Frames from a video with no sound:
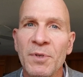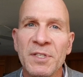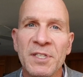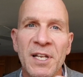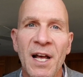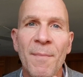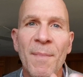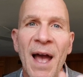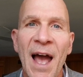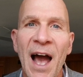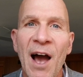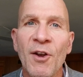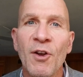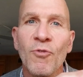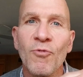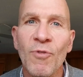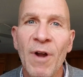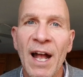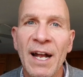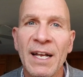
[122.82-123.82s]
somehow to
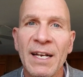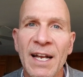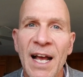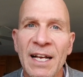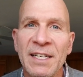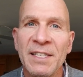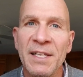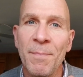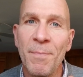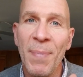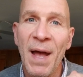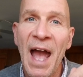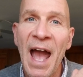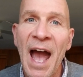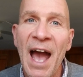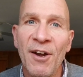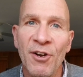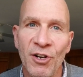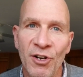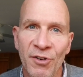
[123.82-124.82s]
recognize the
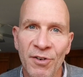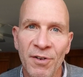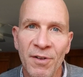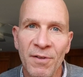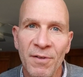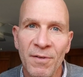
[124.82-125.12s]
pattern